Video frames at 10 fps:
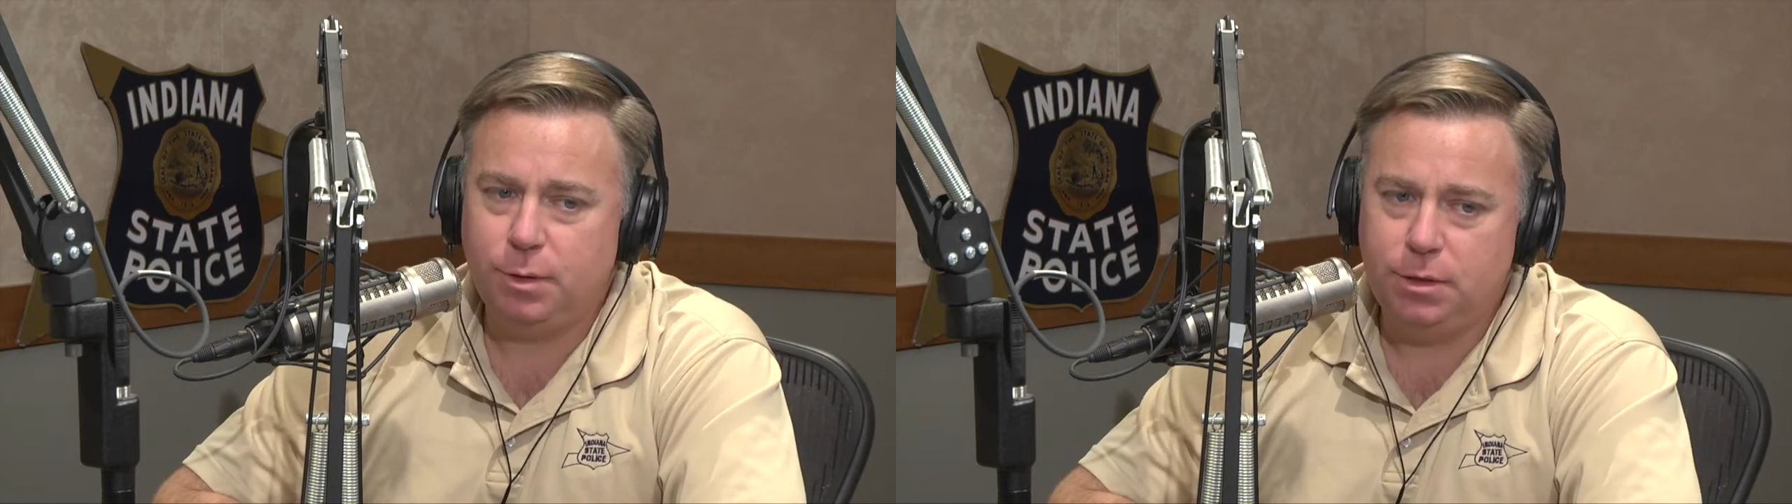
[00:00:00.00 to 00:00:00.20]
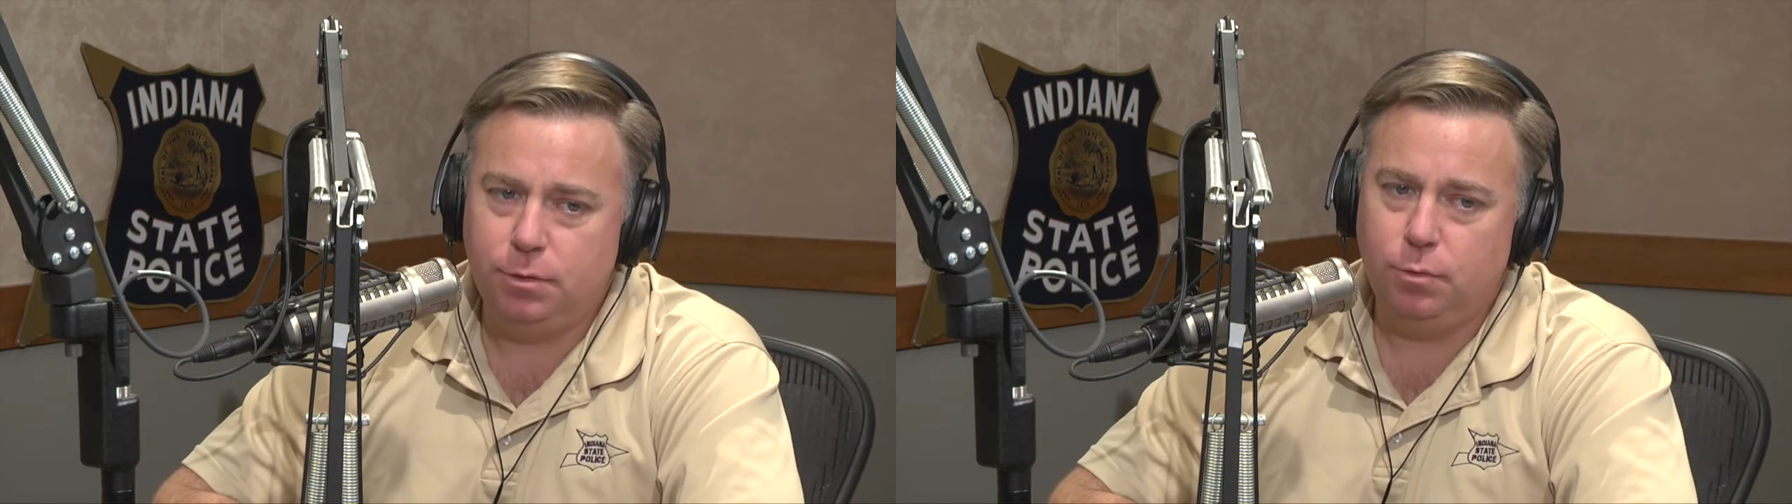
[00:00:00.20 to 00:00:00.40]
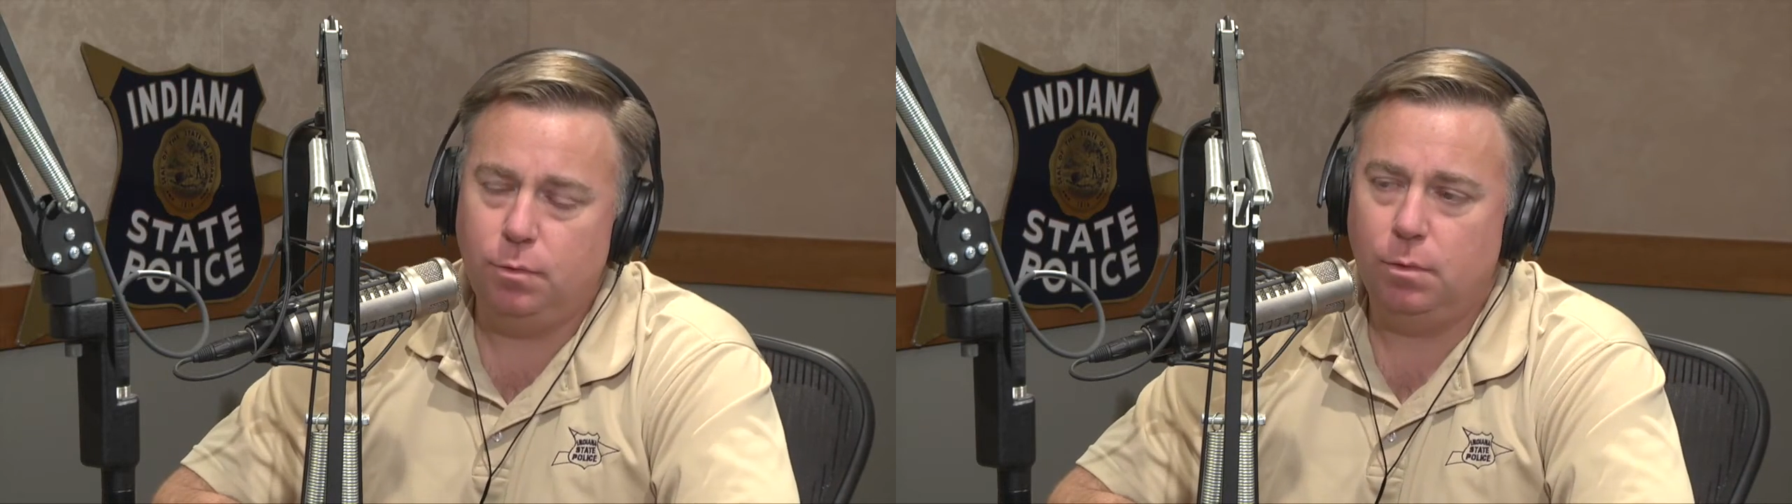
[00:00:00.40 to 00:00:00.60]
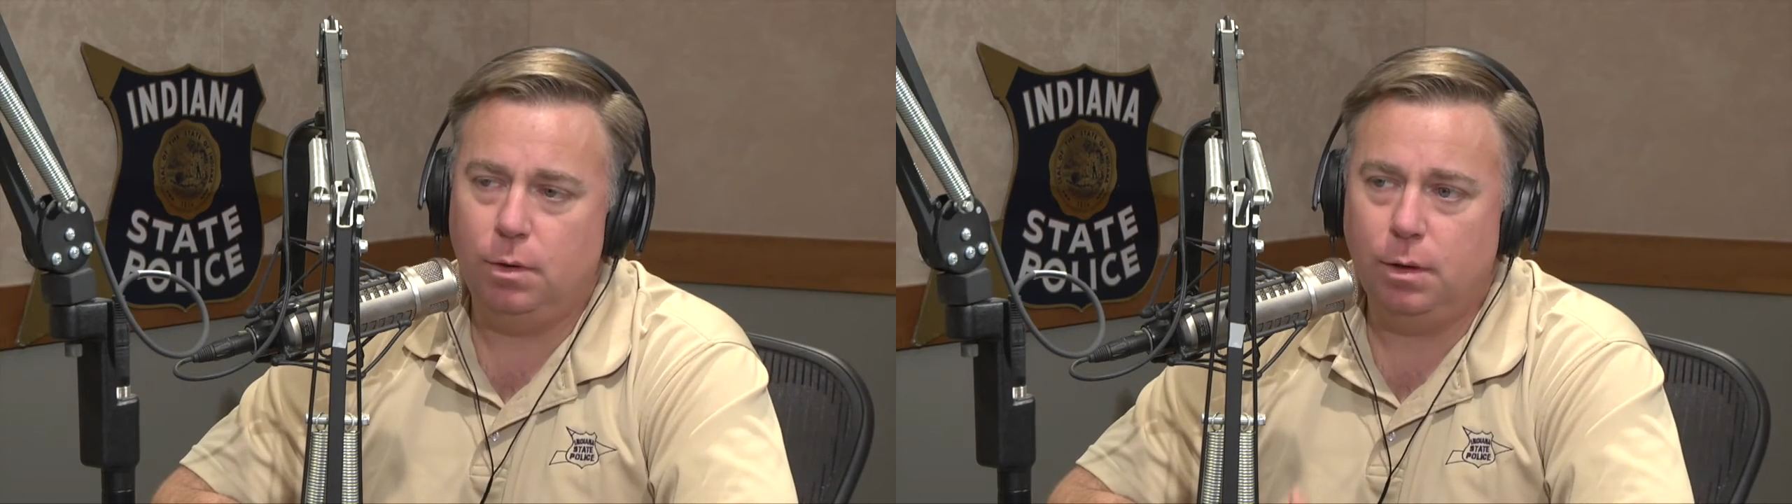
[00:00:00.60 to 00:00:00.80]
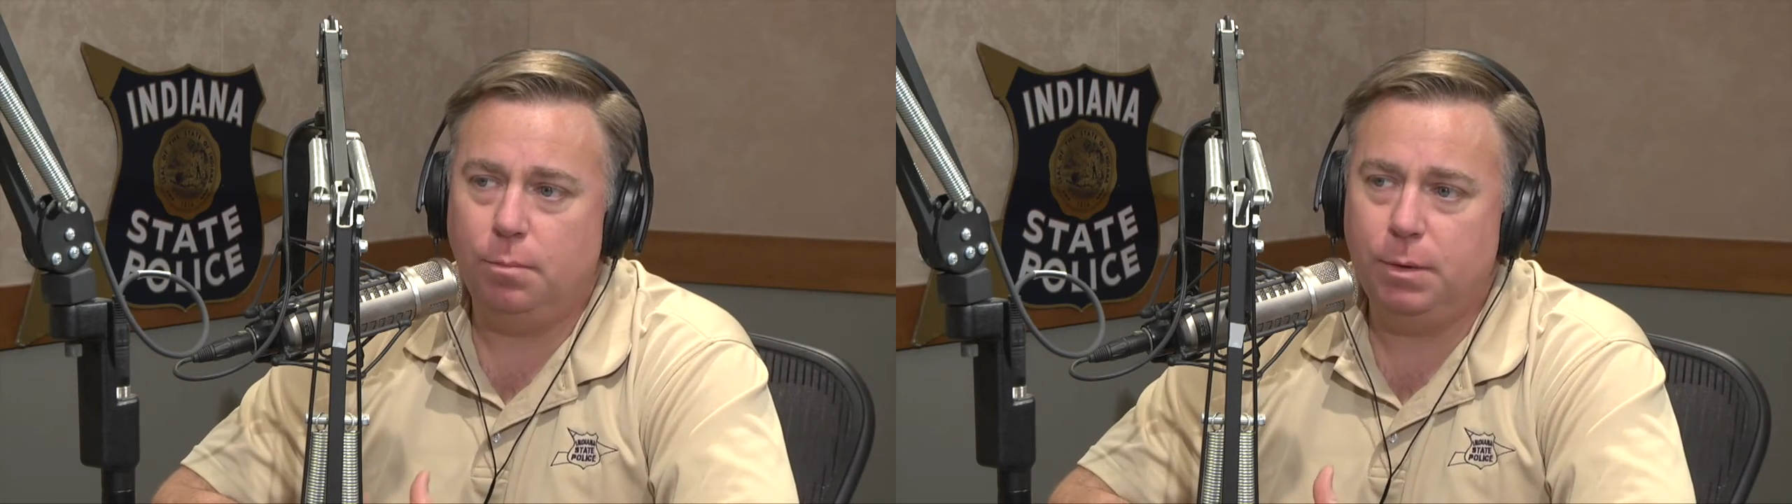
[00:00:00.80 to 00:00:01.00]
We do,
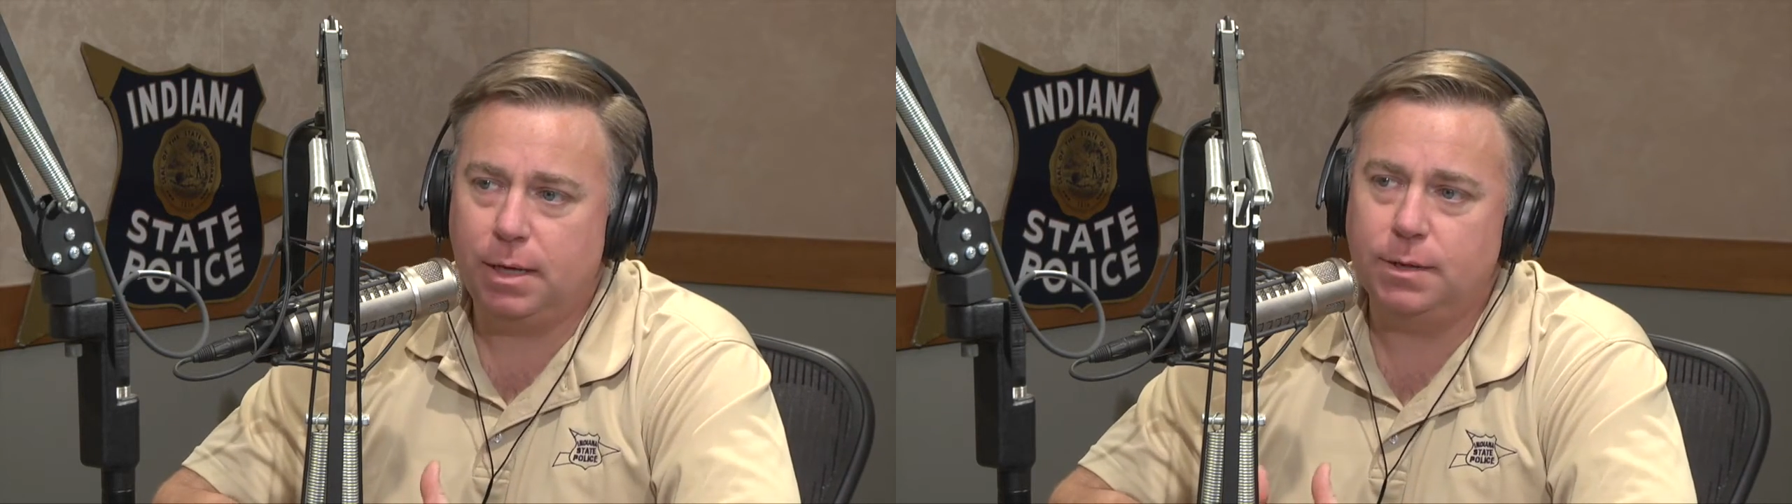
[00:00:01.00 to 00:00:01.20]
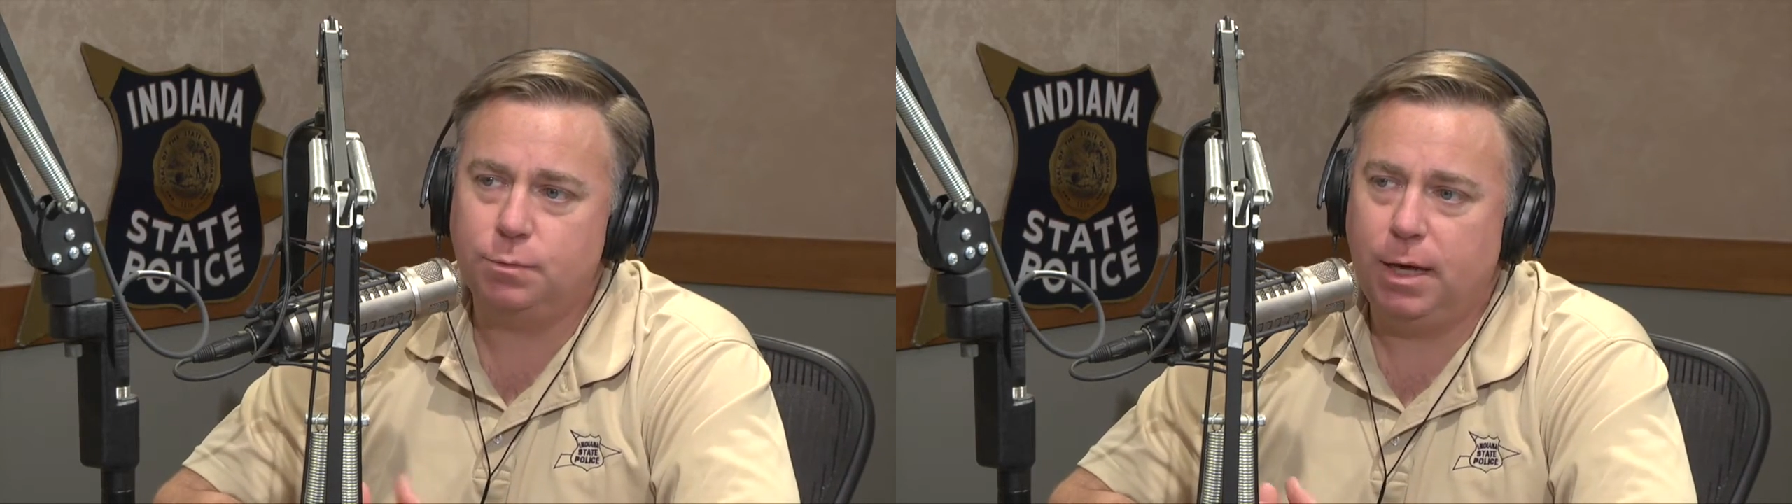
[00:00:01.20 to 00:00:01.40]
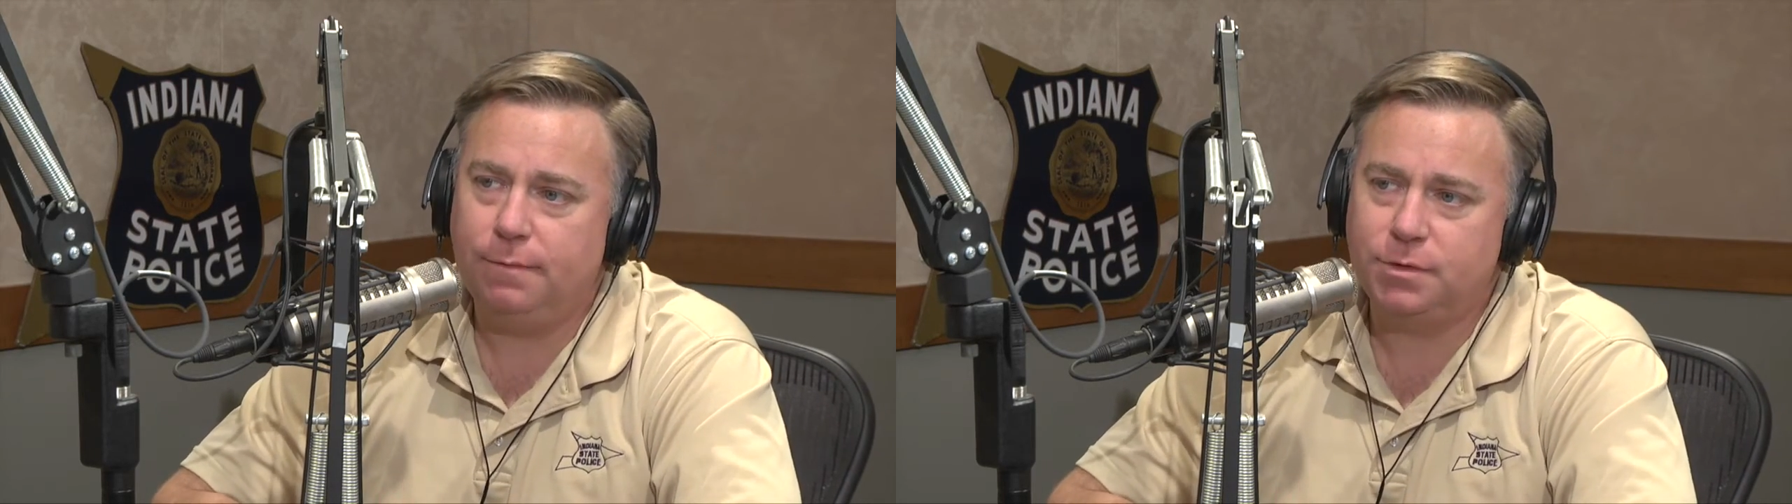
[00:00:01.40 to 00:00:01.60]
you know, because we have